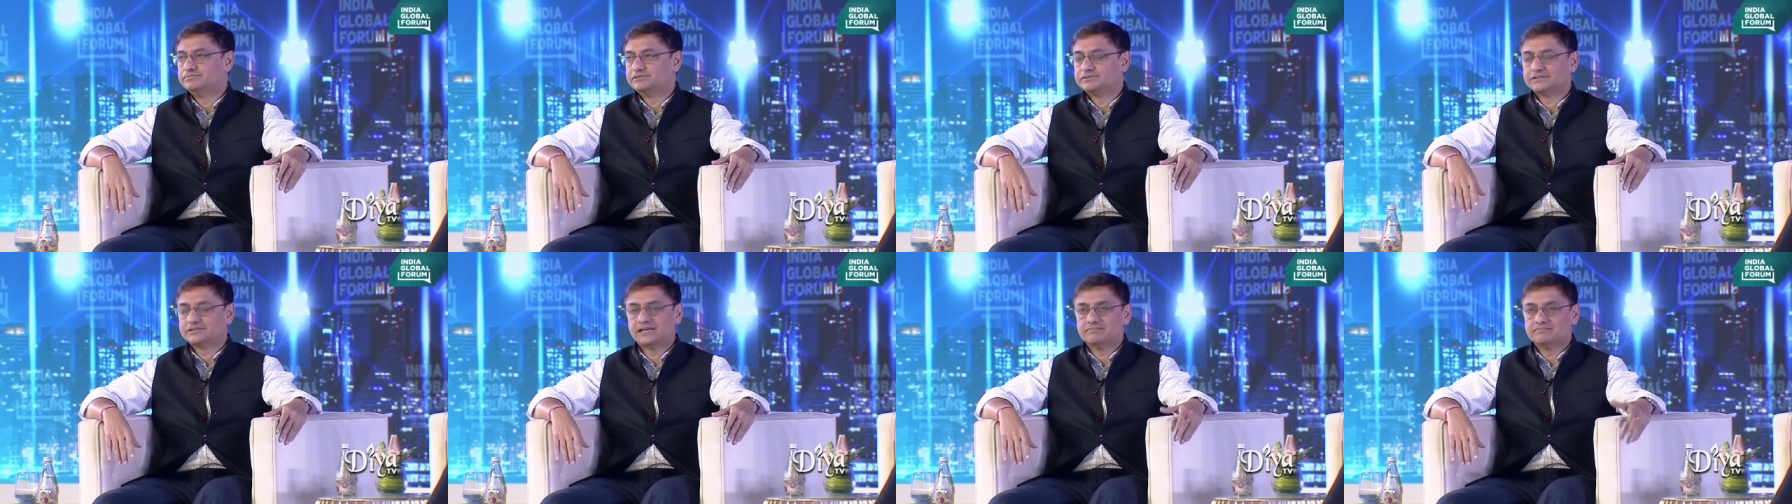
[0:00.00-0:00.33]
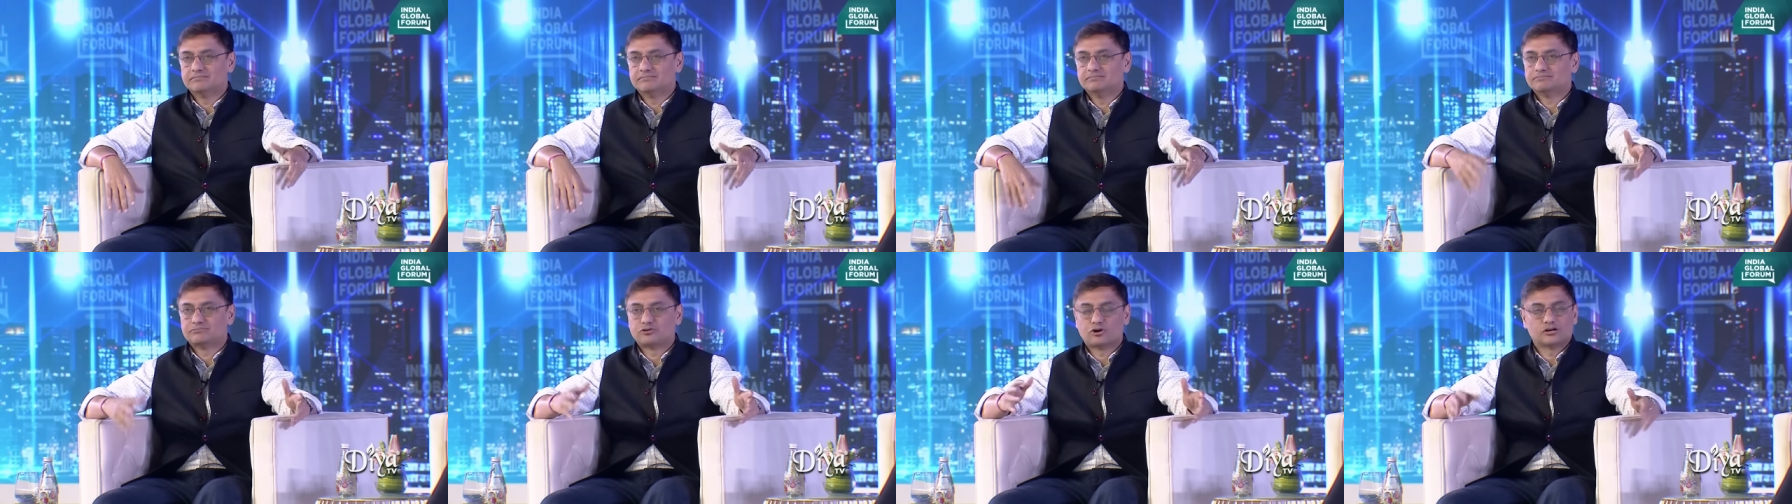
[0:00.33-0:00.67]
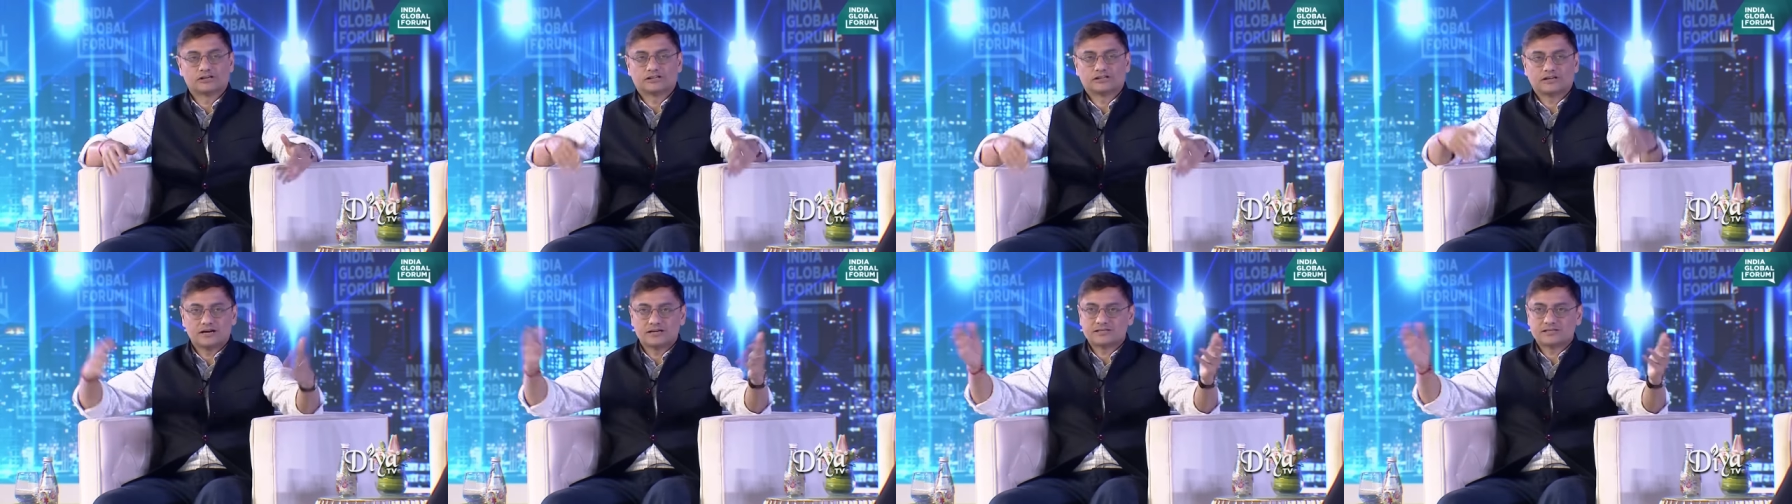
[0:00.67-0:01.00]
some
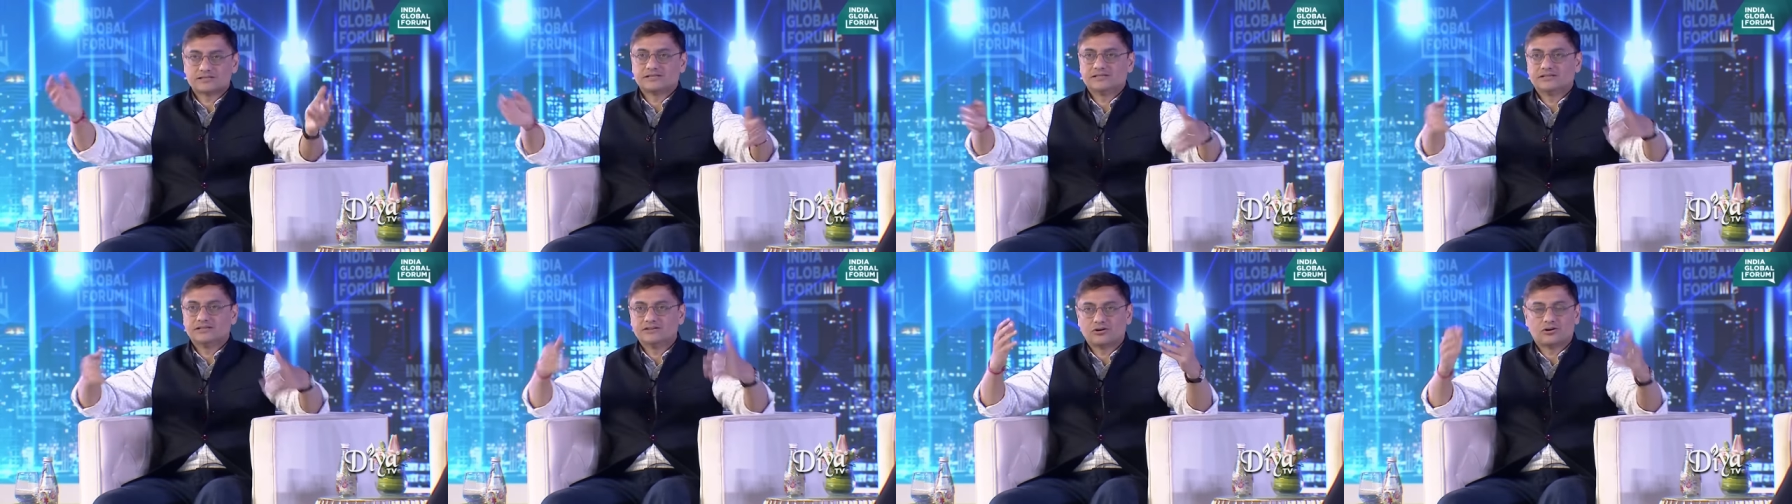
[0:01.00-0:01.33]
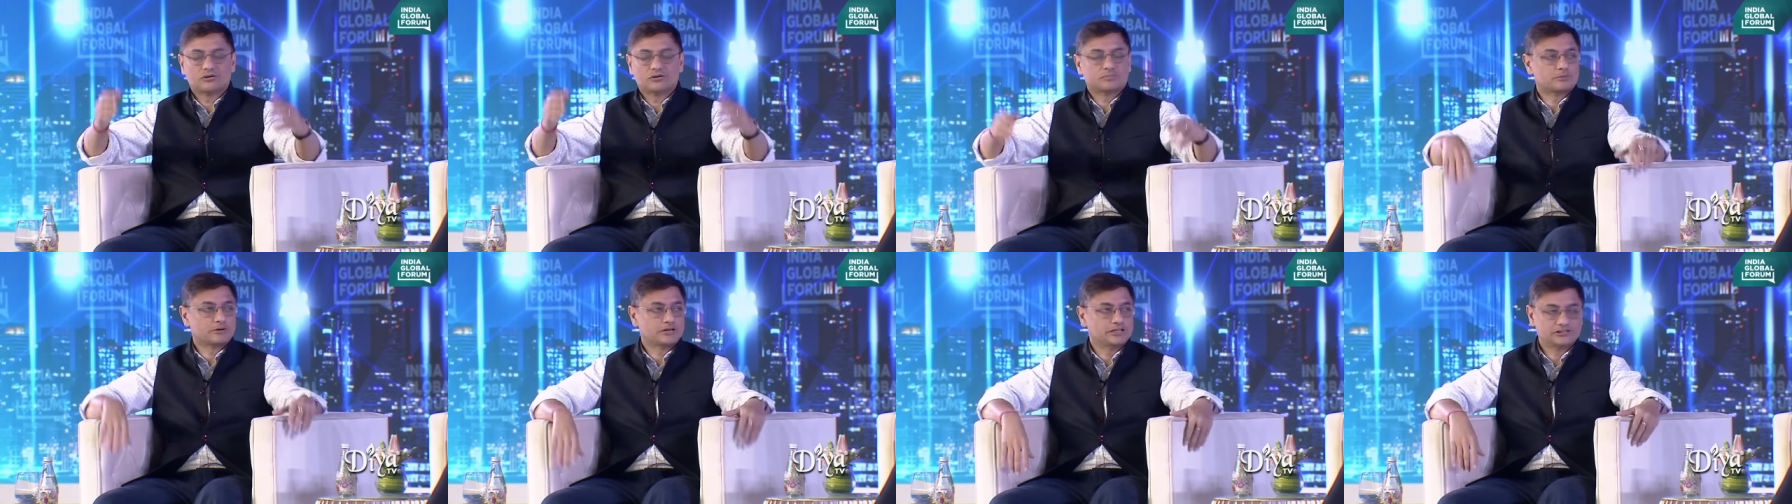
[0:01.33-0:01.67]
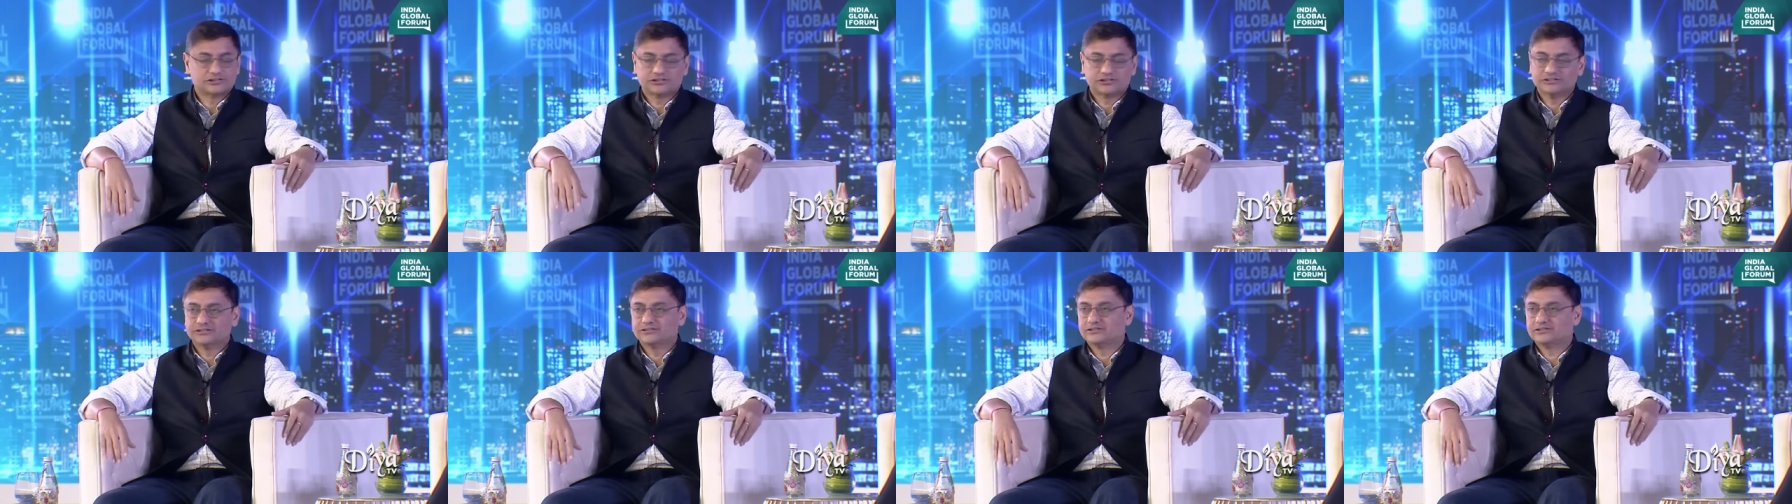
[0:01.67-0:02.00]
broadcasting
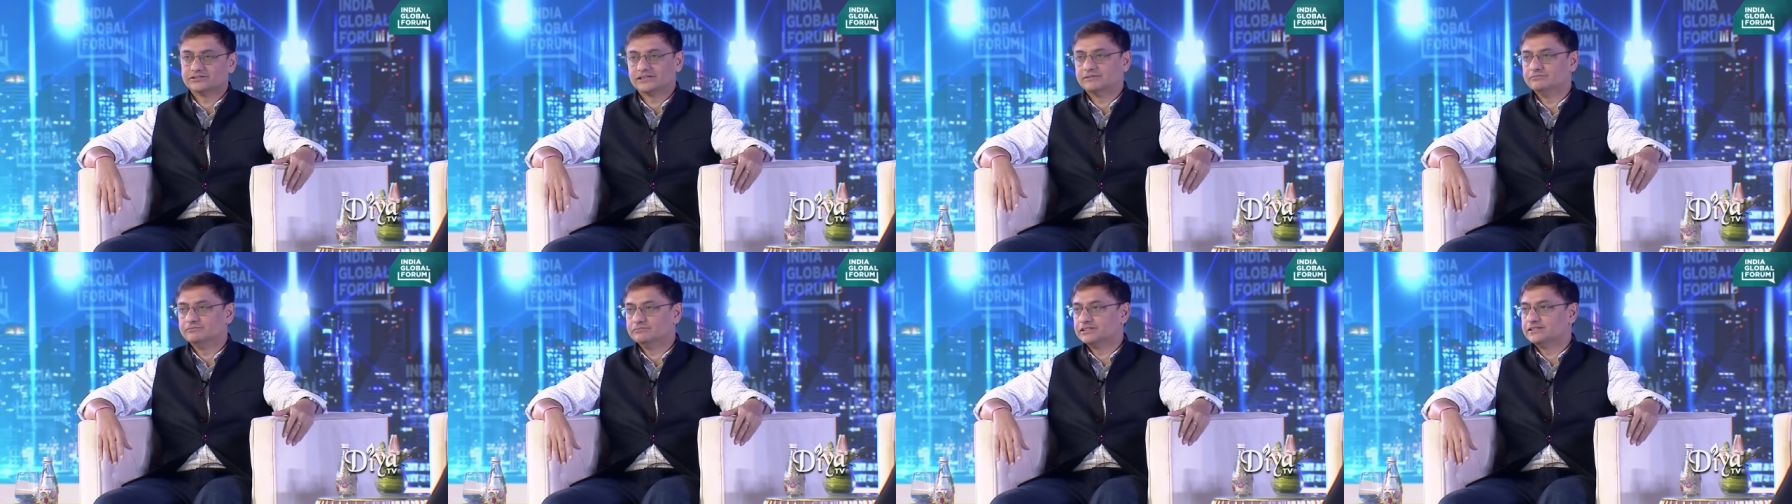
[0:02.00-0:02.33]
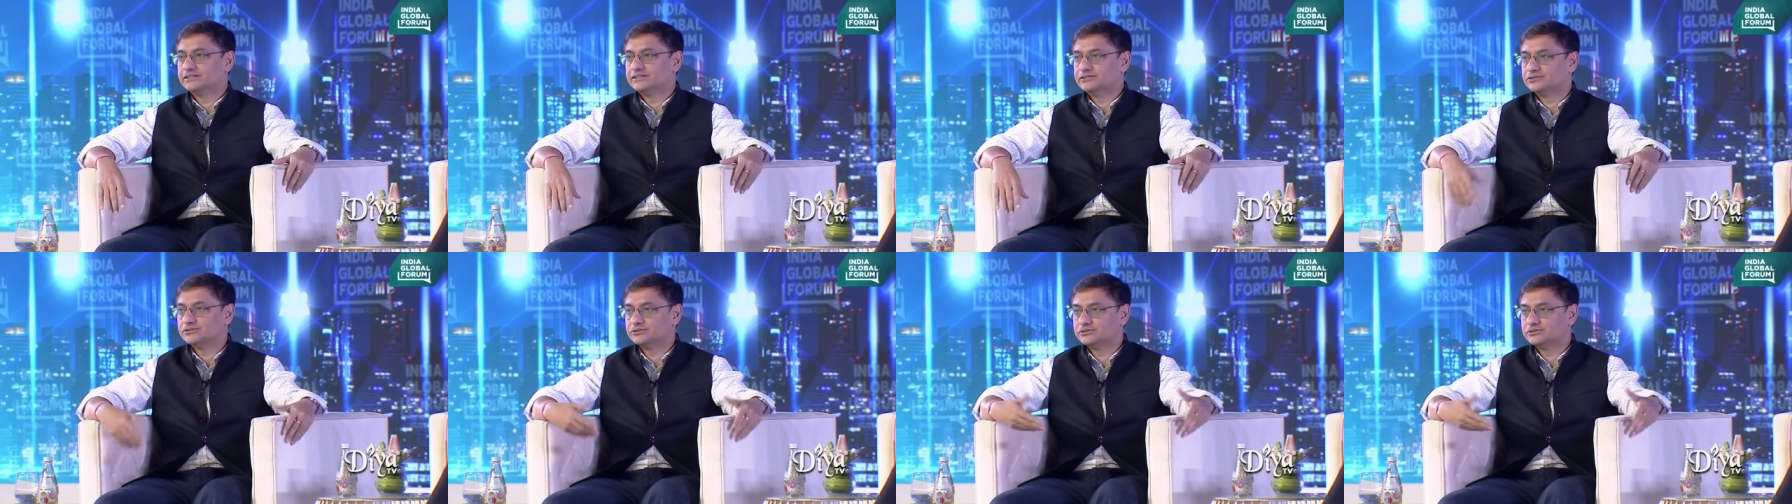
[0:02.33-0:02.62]
corporation or something